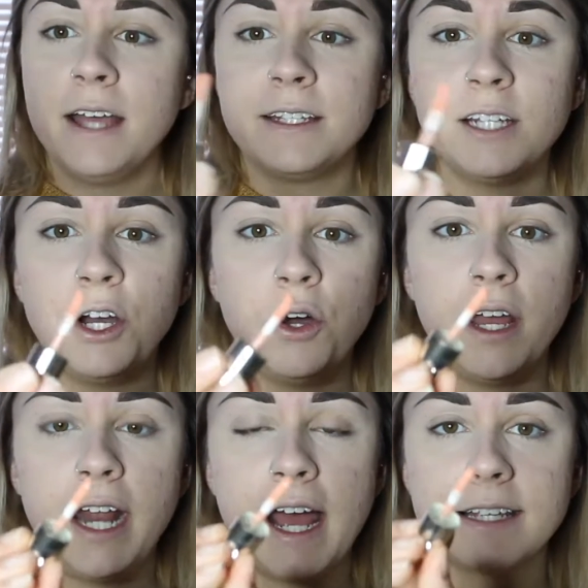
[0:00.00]
So
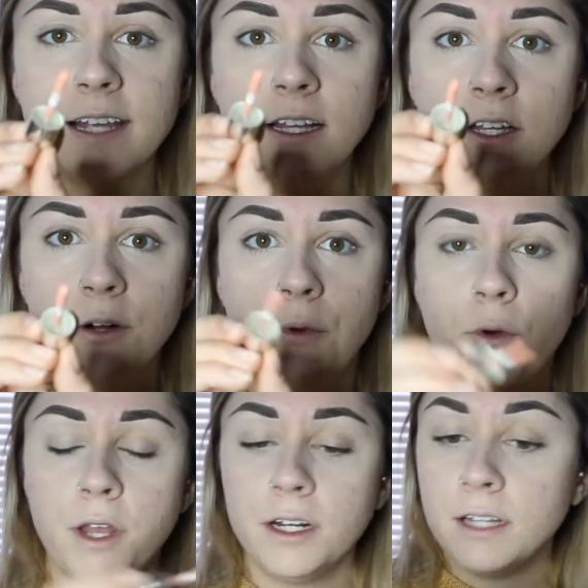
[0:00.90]
it has a little
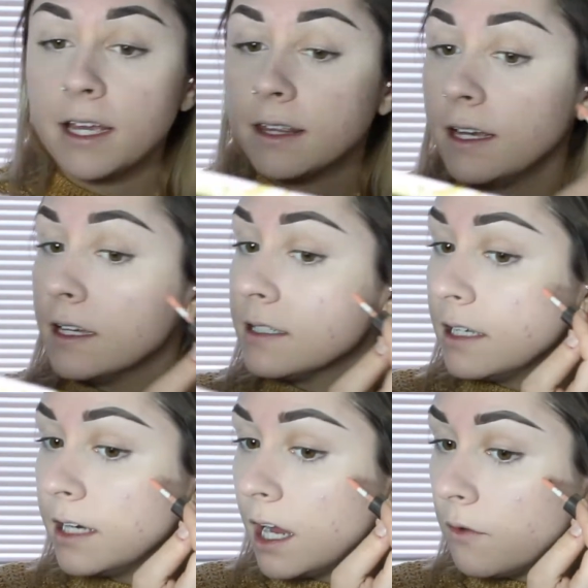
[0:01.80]
pointer like this,
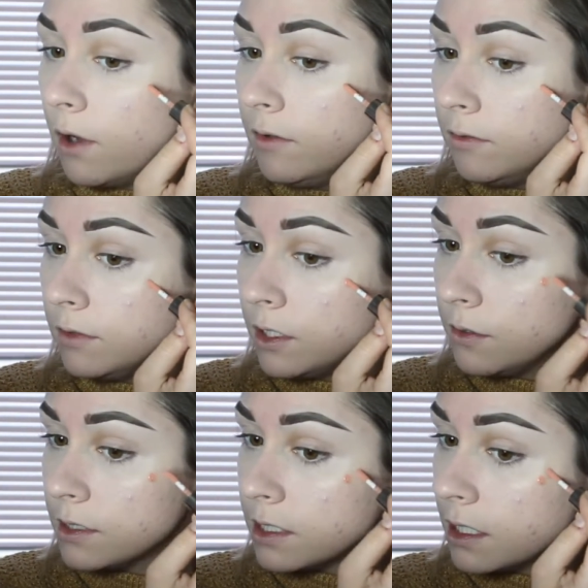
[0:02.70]
and how I've
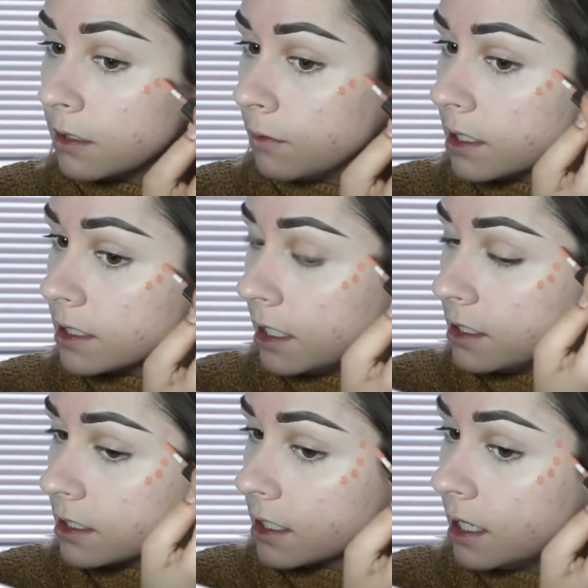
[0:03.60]
used it was I
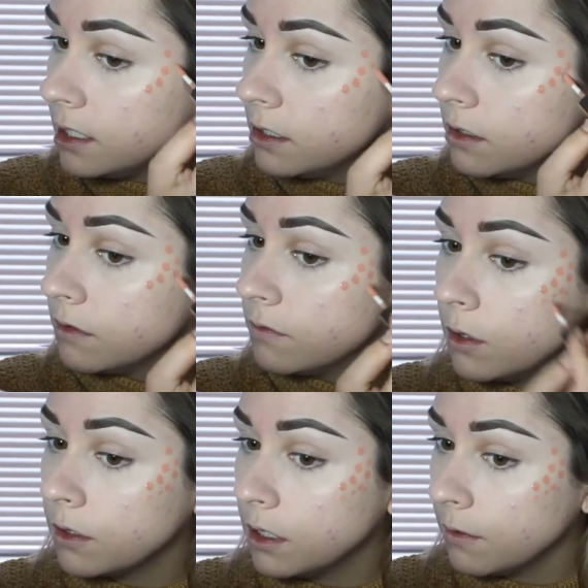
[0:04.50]
just kind of
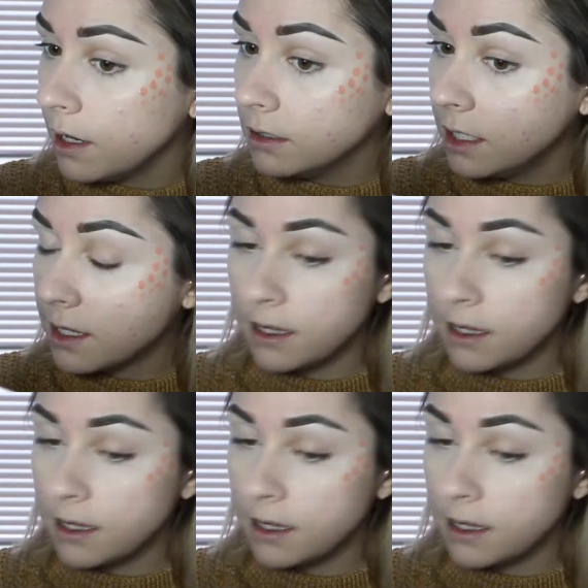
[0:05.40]
hook it around like